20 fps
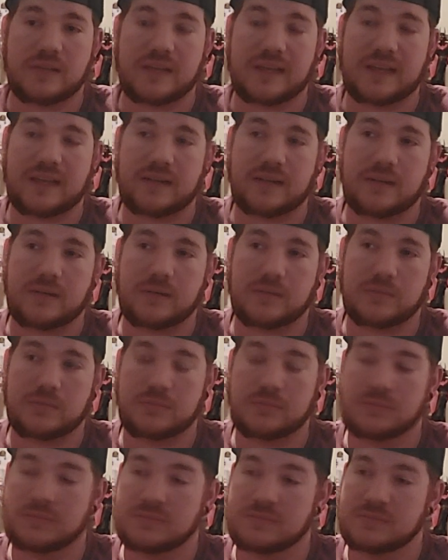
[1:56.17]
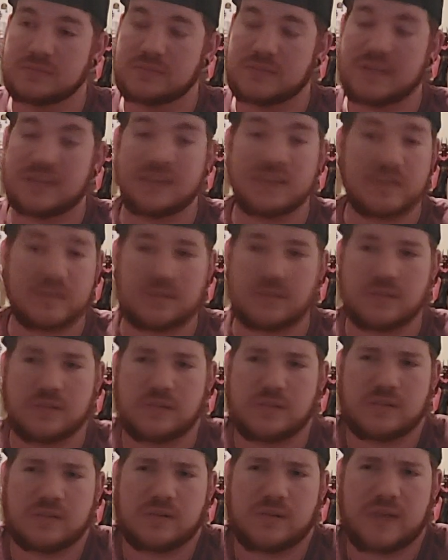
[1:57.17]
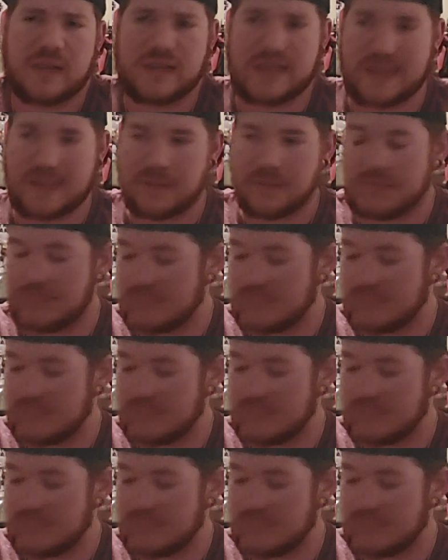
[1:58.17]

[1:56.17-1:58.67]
and it's just a great game.